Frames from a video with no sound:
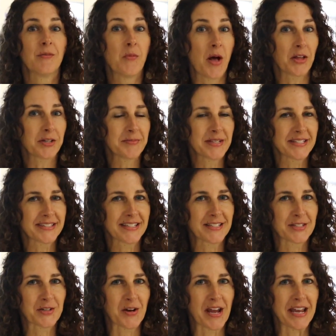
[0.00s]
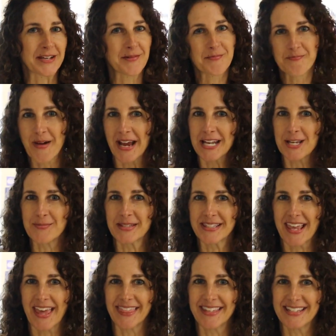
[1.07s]
Welcome to sixth grade. My name
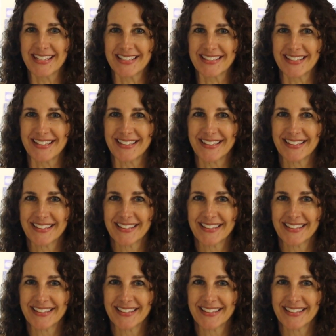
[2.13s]
is Cathy Dickson.